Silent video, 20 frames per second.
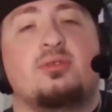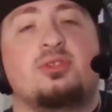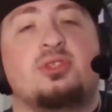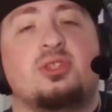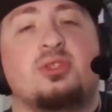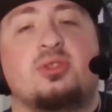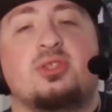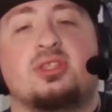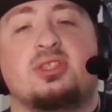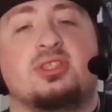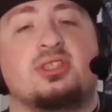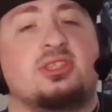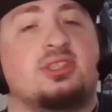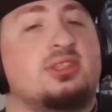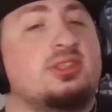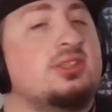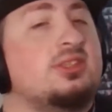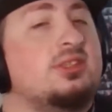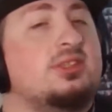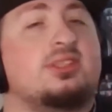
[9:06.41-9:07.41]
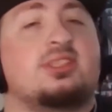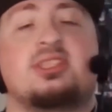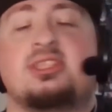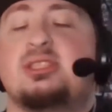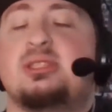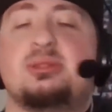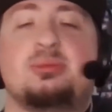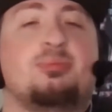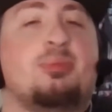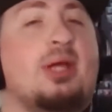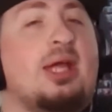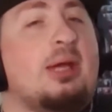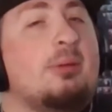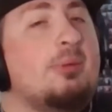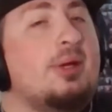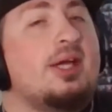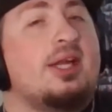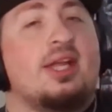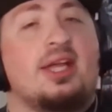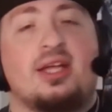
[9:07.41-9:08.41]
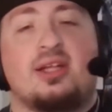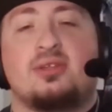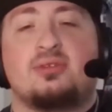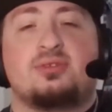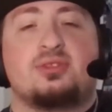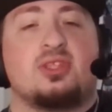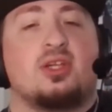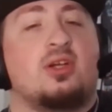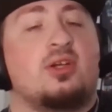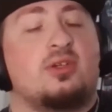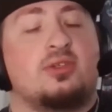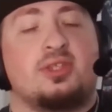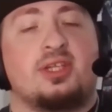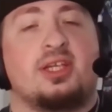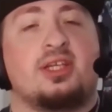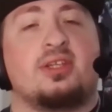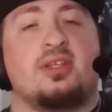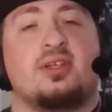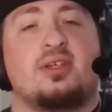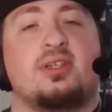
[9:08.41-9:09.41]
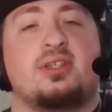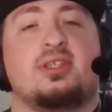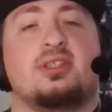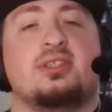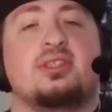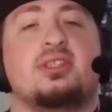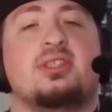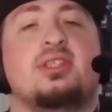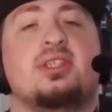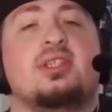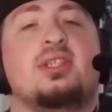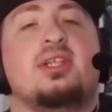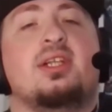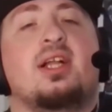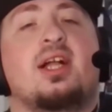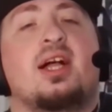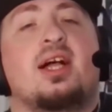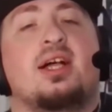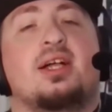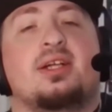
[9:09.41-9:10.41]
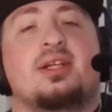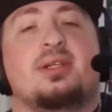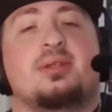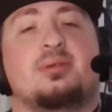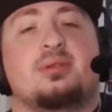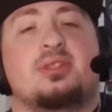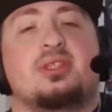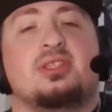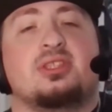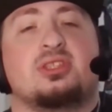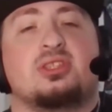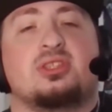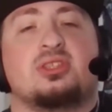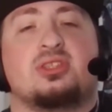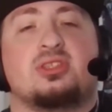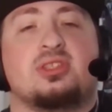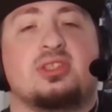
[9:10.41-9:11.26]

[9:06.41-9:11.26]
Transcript: you could just spam at elves all day long, because